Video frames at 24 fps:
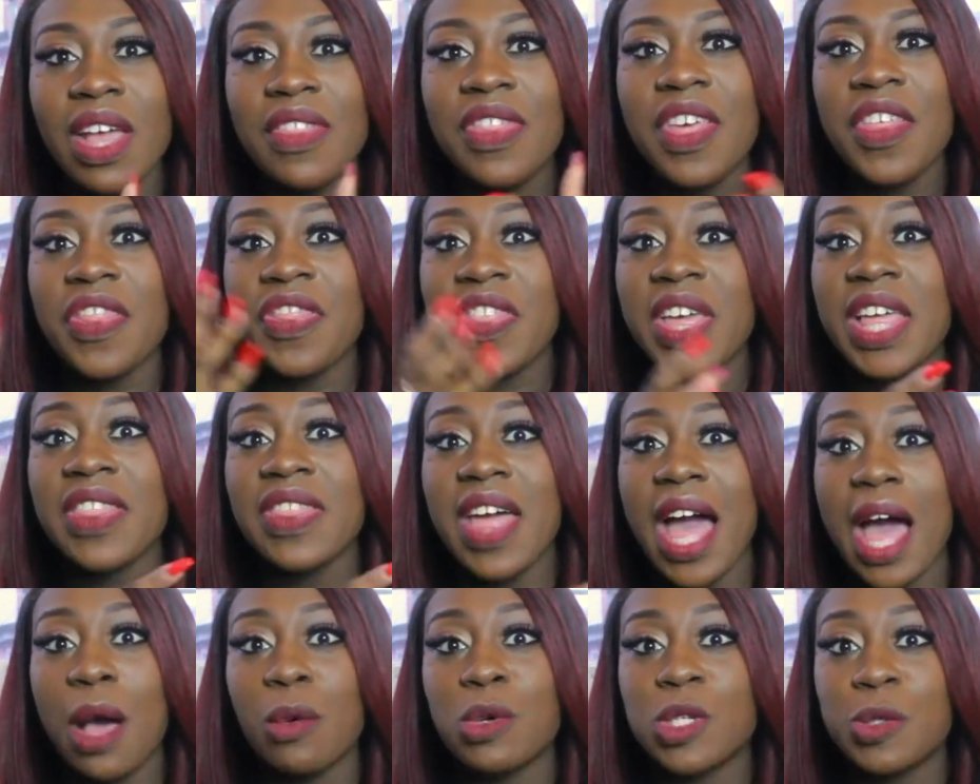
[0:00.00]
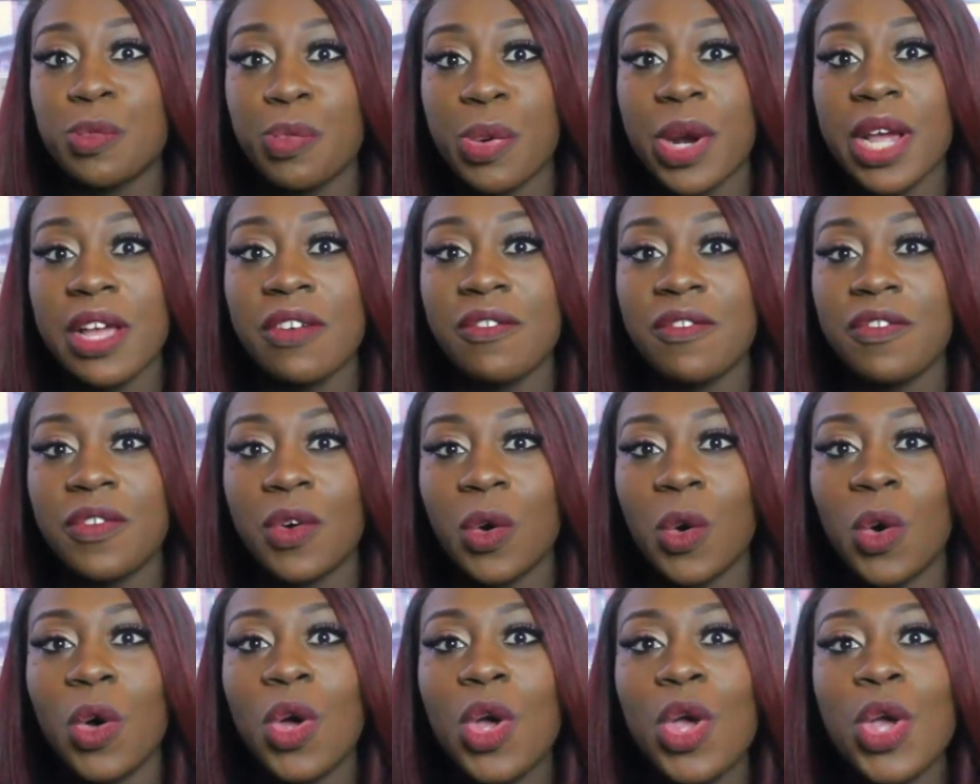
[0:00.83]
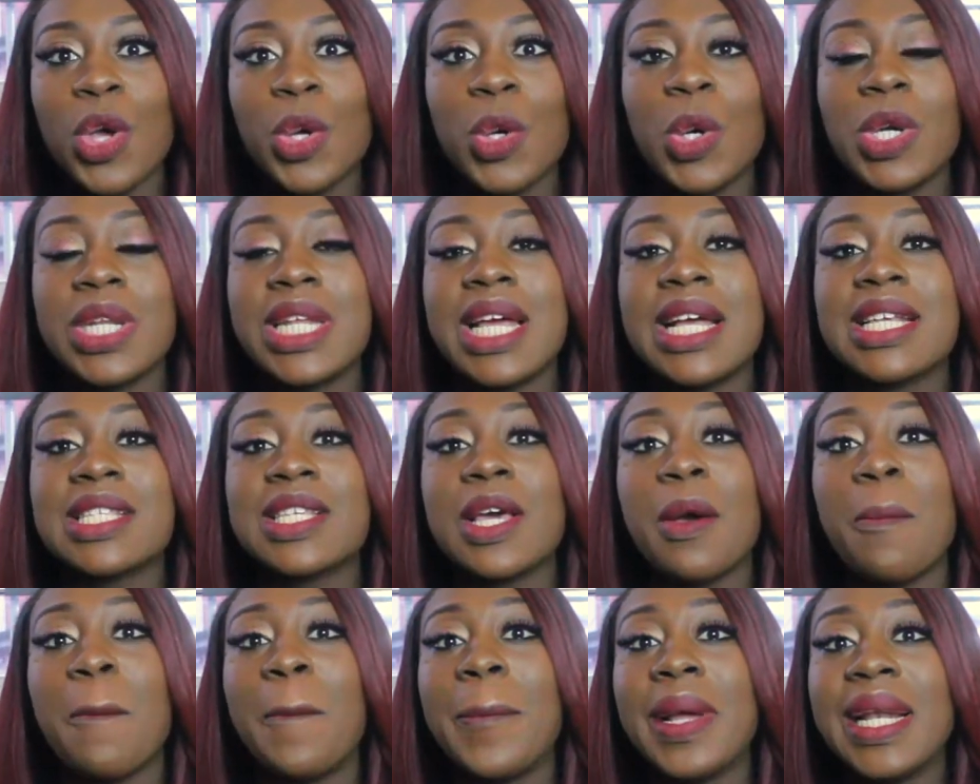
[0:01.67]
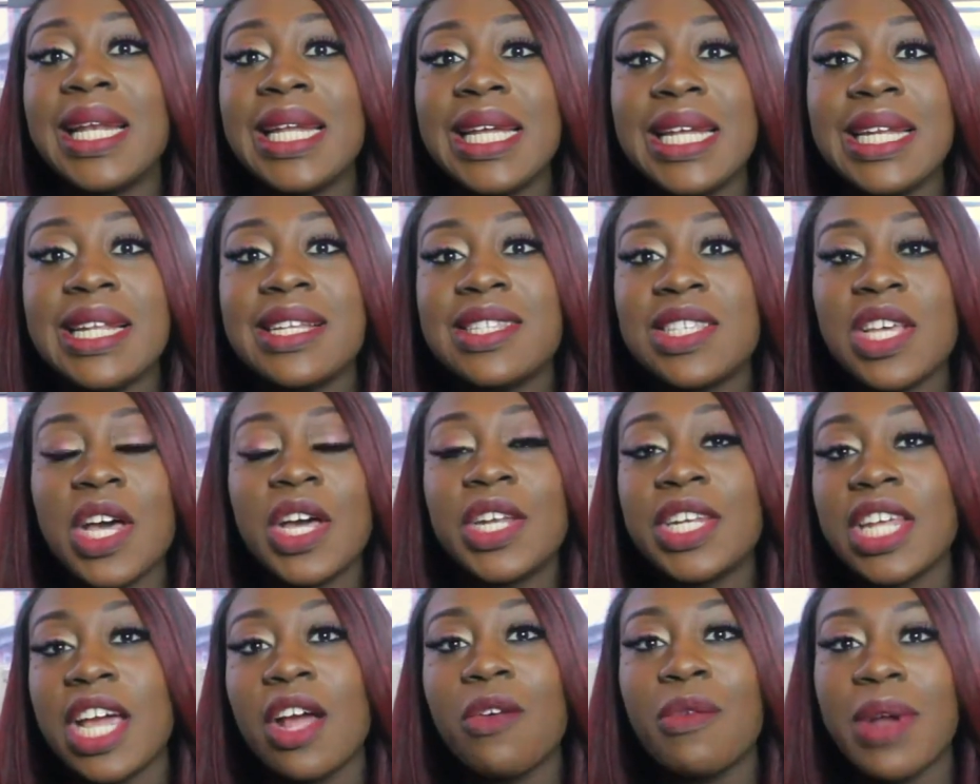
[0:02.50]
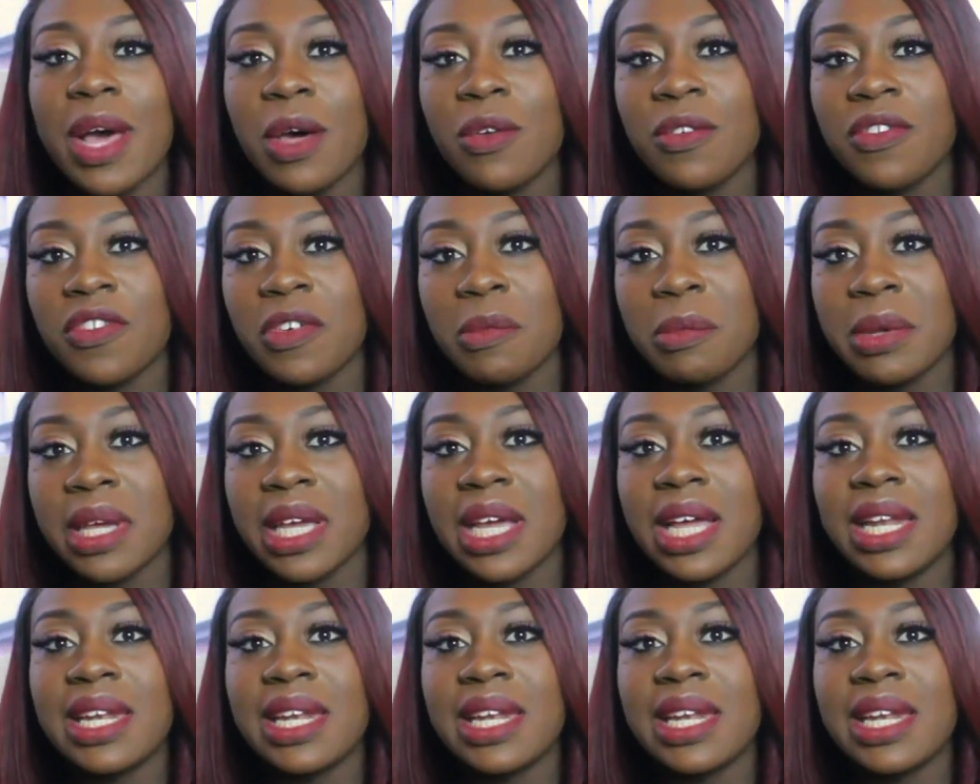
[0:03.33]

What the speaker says: the thing that I was praying for, God has completely turned it around for me.